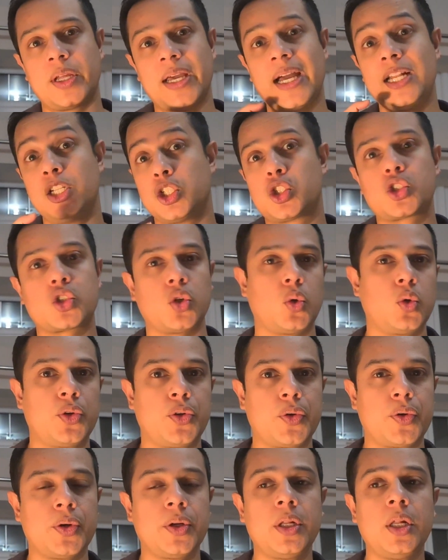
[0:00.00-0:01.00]
and
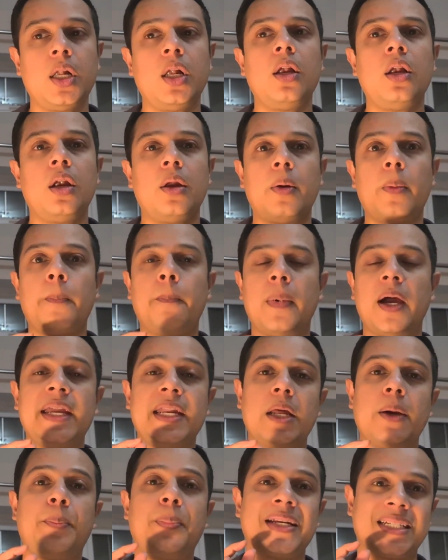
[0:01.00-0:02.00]
solder
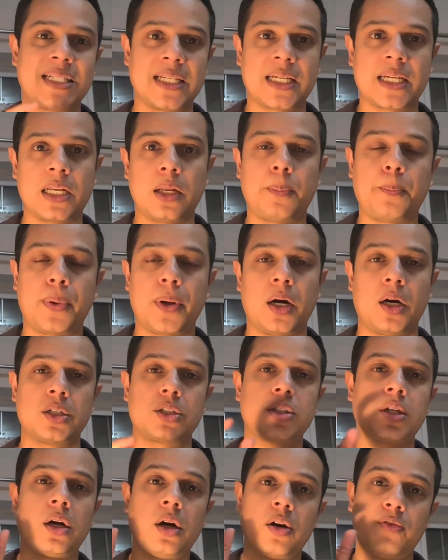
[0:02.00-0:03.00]
in a particular
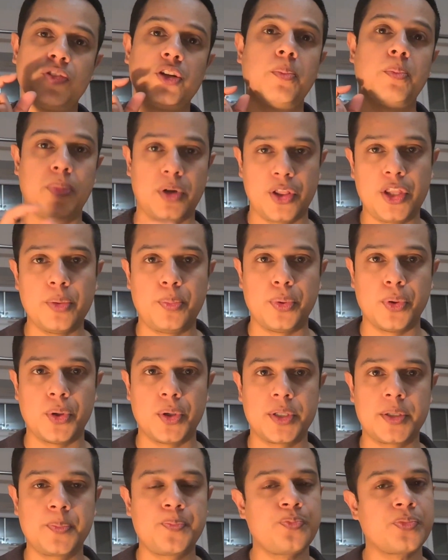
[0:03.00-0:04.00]
part of your
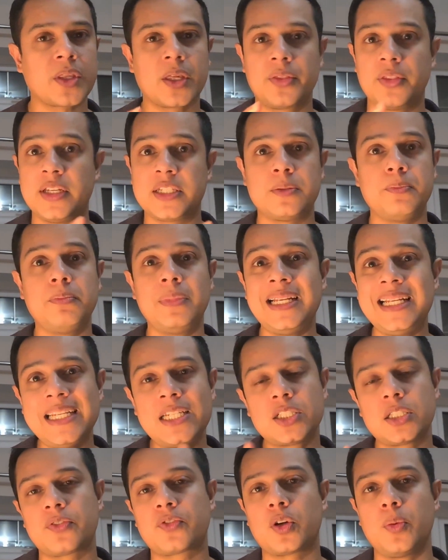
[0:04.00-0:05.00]
motherboard. There's
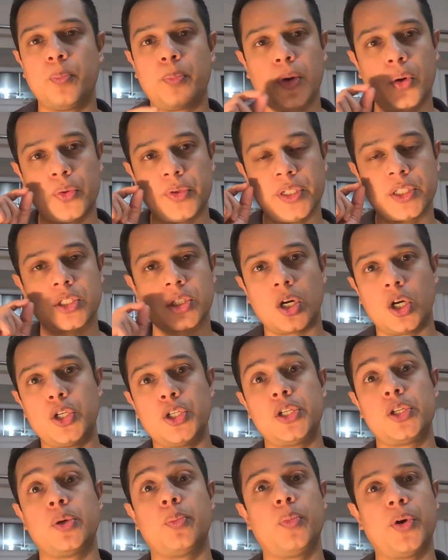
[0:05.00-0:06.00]
millions of components
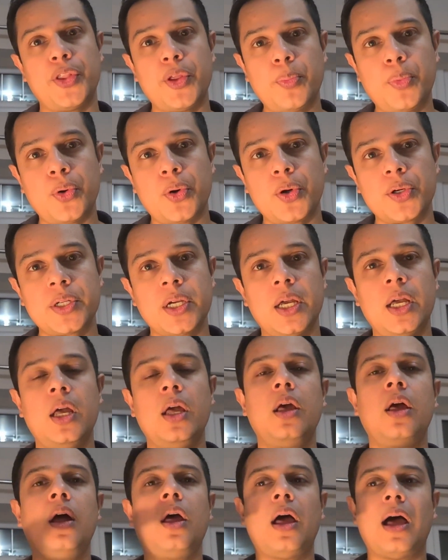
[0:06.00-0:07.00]
on your motherboard,
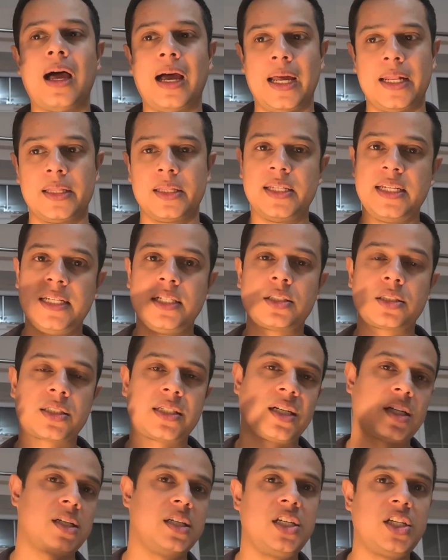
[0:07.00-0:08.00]
and these
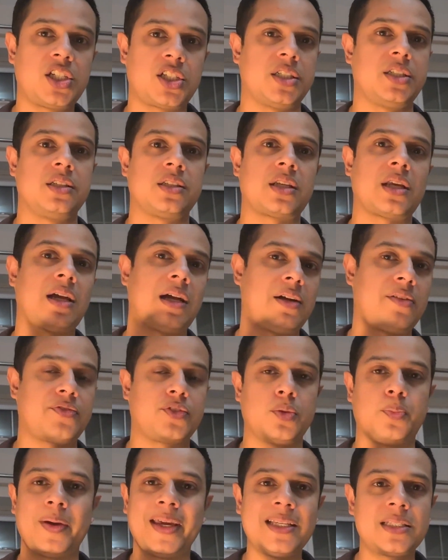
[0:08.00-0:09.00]
technicians have
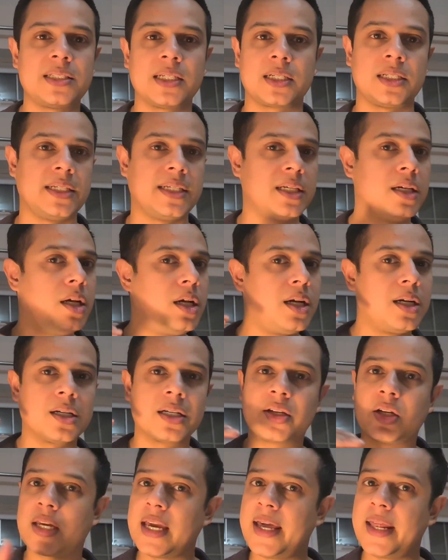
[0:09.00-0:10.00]
to basically
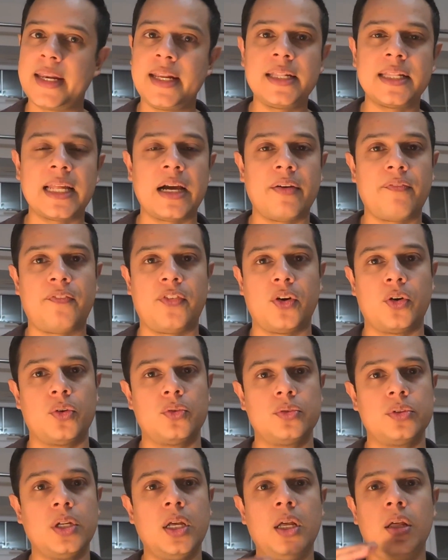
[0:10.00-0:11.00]
get in that
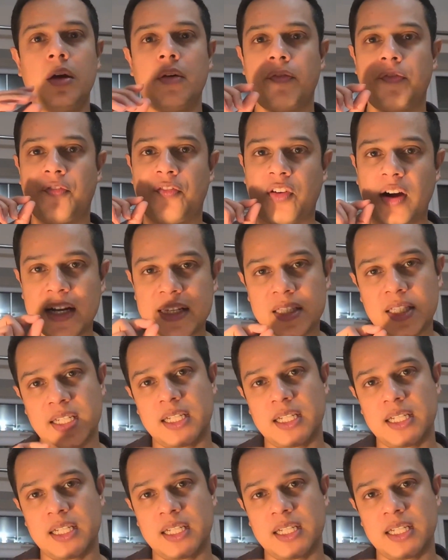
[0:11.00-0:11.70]
phone, find the